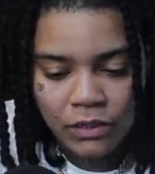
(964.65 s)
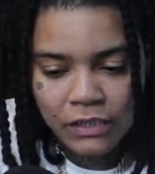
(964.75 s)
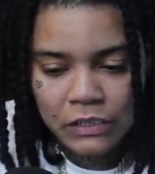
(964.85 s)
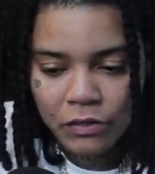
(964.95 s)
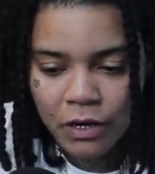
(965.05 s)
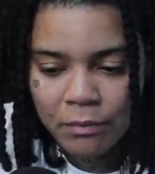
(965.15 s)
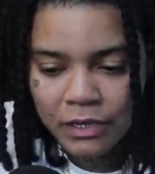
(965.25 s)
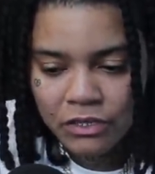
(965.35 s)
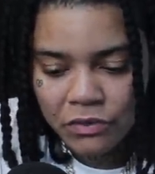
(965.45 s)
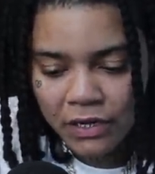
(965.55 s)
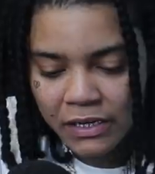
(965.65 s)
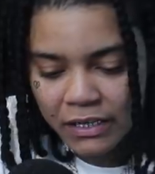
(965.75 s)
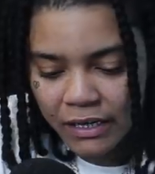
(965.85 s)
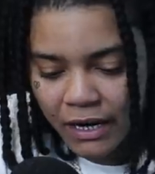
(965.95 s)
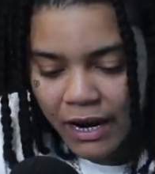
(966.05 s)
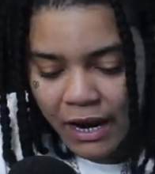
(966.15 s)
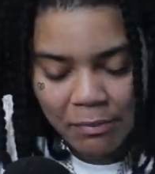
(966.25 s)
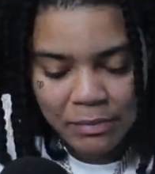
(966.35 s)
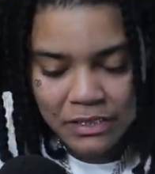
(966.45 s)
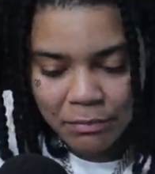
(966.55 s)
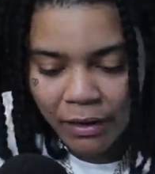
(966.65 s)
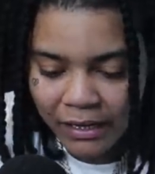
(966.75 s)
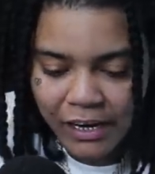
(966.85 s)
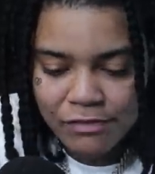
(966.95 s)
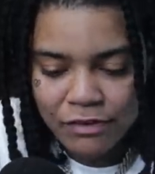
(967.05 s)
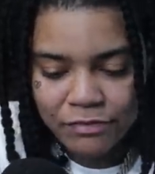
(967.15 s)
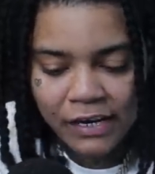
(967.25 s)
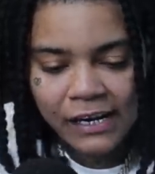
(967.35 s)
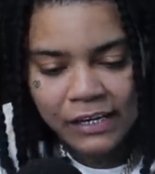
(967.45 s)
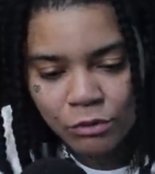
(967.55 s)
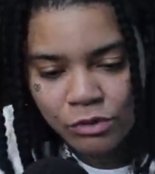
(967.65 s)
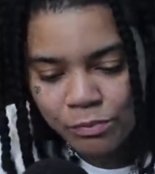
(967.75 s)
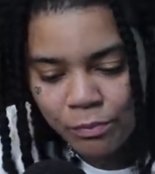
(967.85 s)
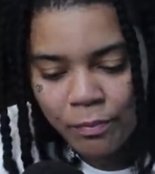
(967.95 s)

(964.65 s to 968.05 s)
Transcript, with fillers: You yeah. know what I mean? So anything that happens in my life, I feel like it was